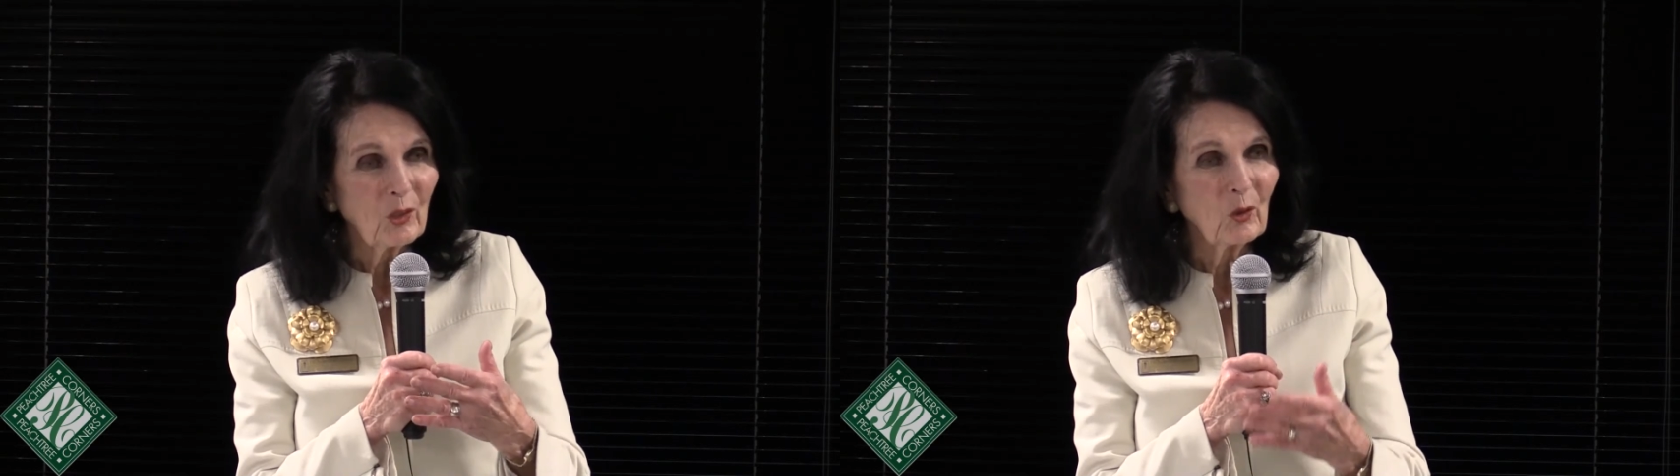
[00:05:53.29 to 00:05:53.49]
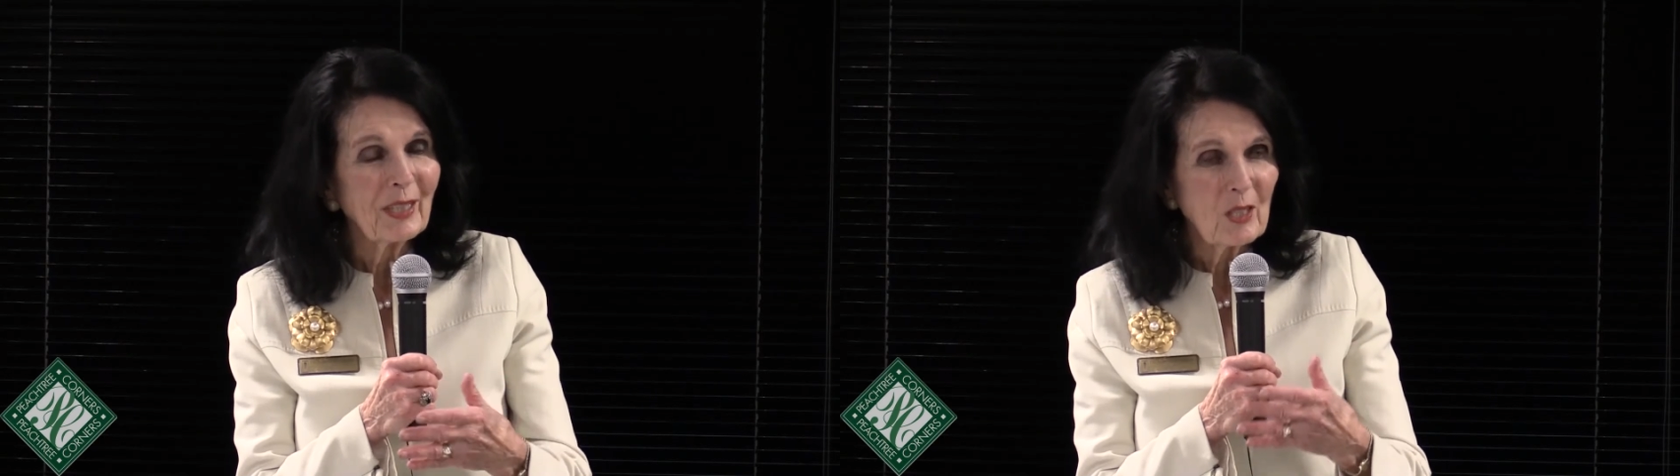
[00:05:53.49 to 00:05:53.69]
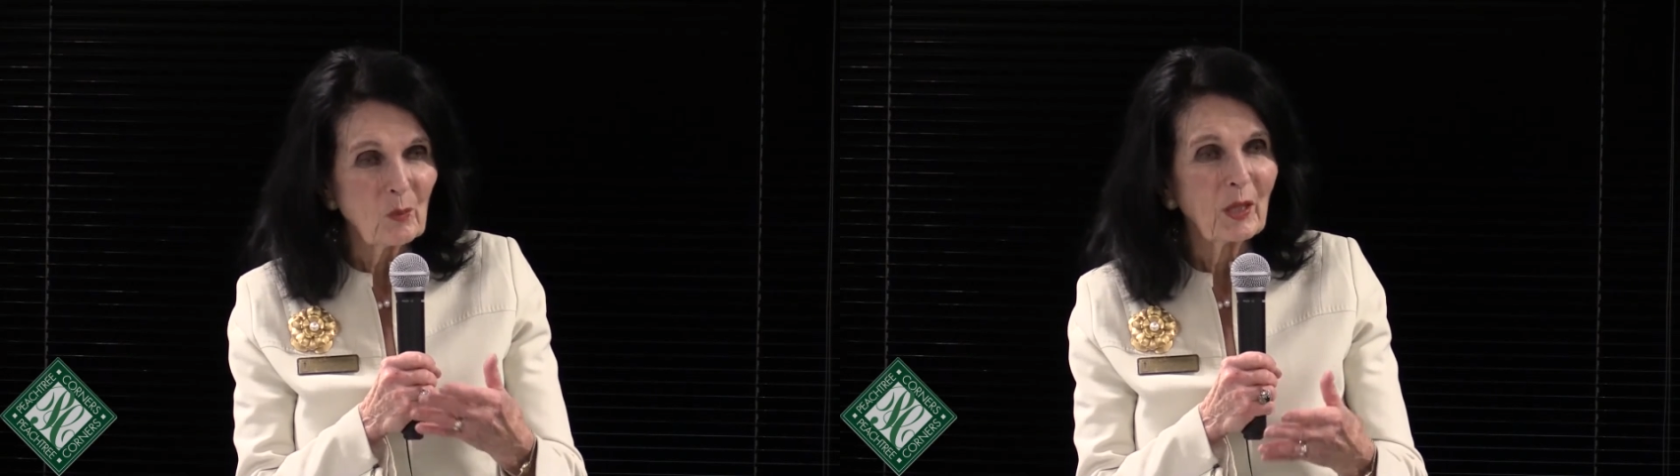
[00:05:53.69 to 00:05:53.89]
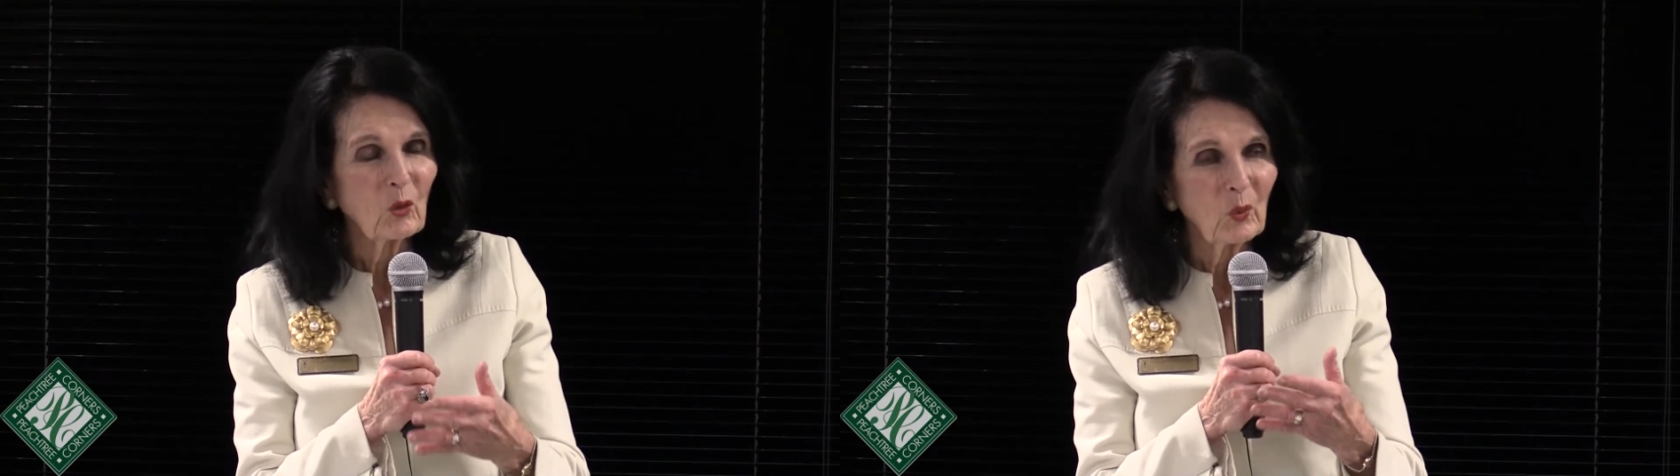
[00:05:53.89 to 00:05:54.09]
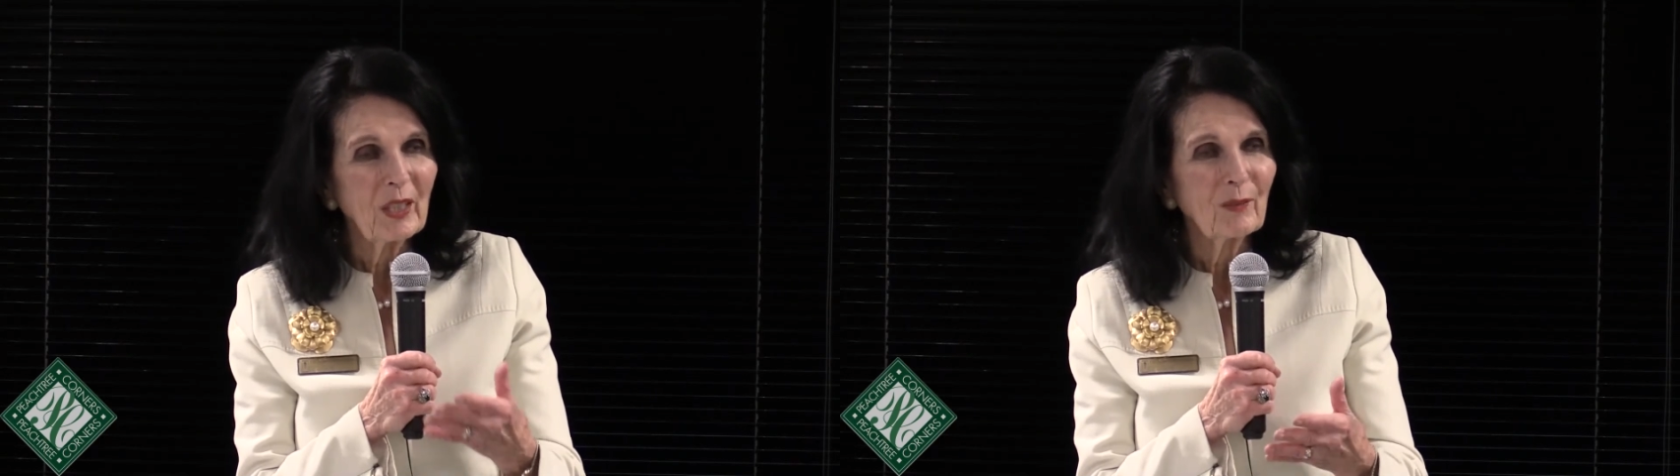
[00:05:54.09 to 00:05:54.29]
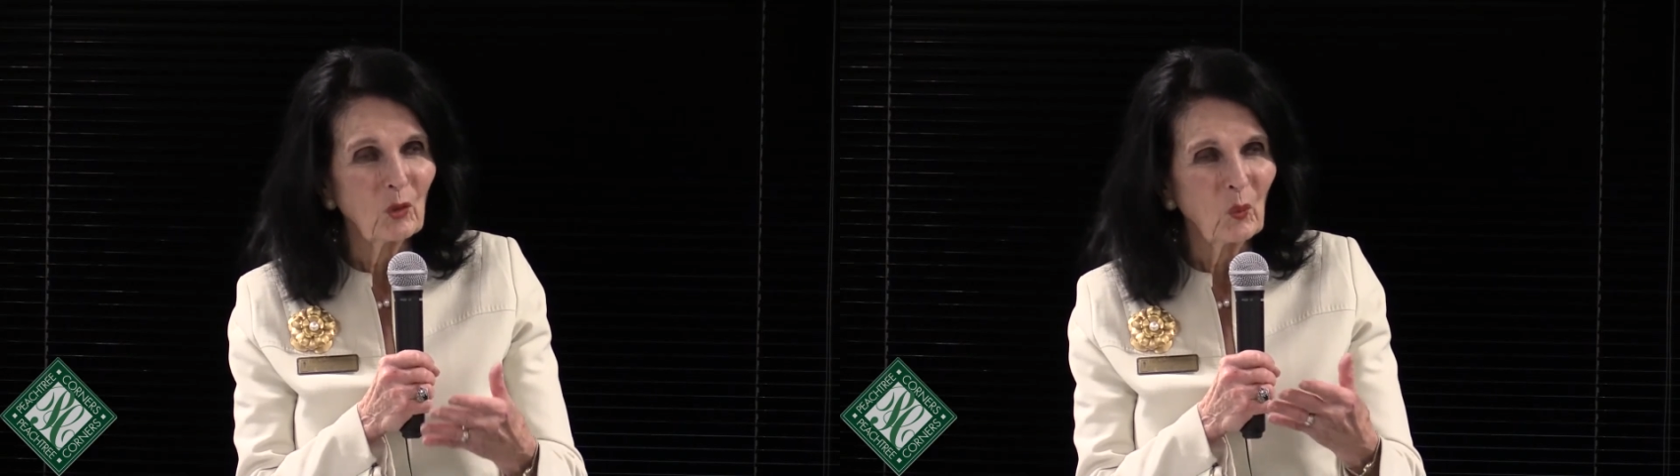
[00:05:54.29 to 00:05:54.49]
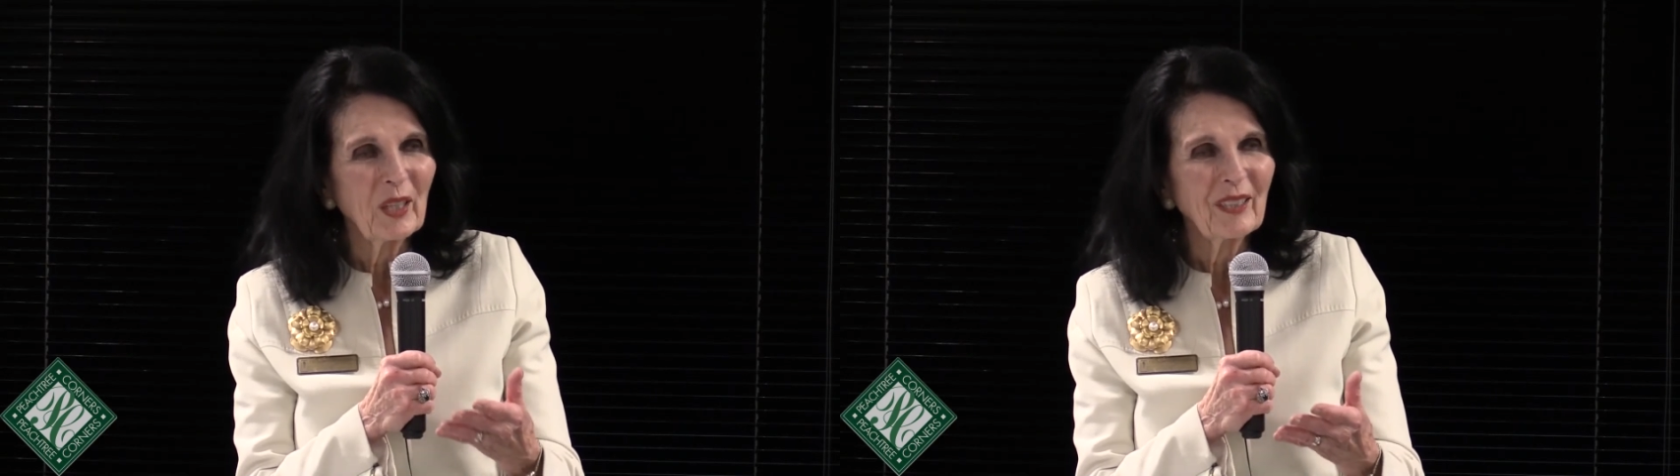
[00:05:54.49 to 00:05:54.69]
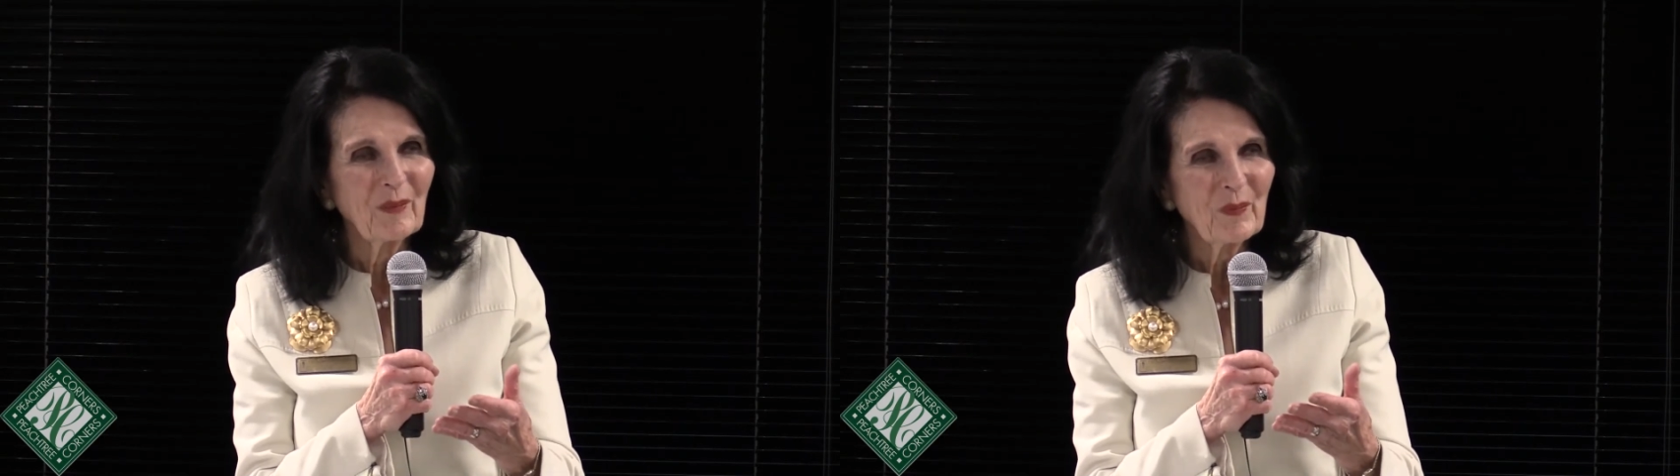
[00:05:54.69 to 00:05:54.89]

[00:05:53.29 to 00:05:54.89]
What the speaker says: don't expect we ever will.